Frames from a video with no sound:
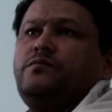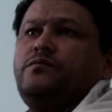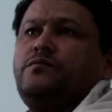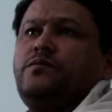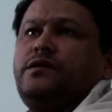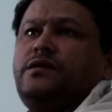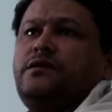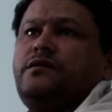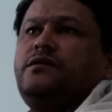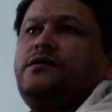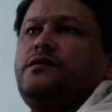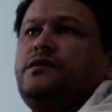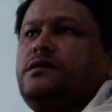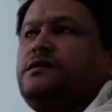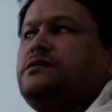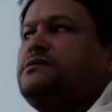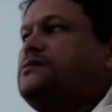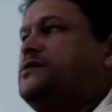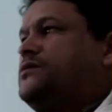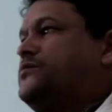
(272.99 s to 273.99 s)
one of the
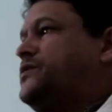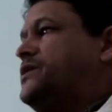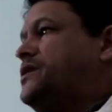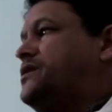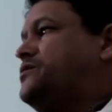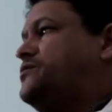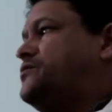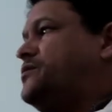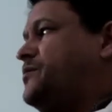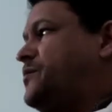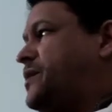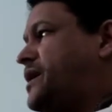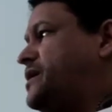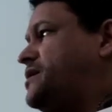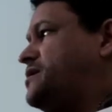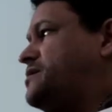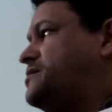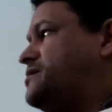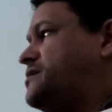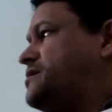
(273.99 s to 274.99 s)
things that we need to
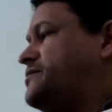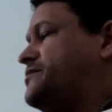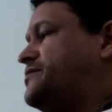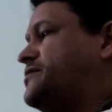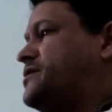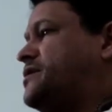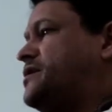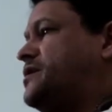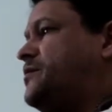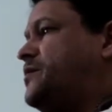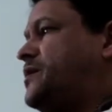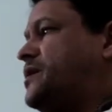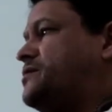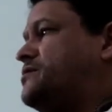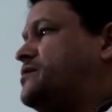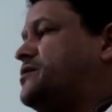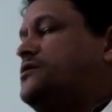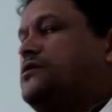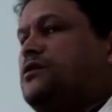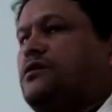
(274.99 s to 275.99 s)
remind ourselves
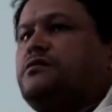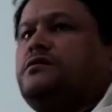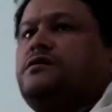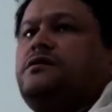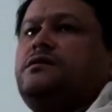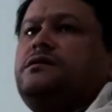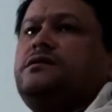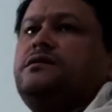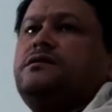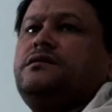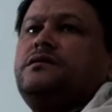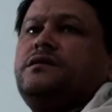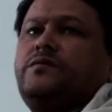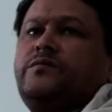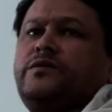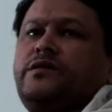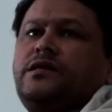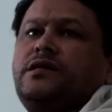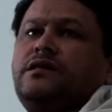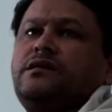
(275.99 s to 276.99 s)
about a lot in this
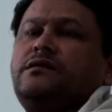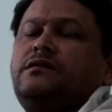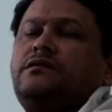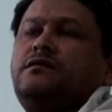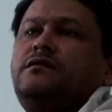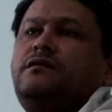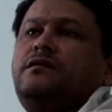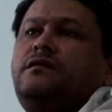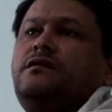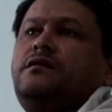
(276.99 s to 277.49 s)
Ramadan.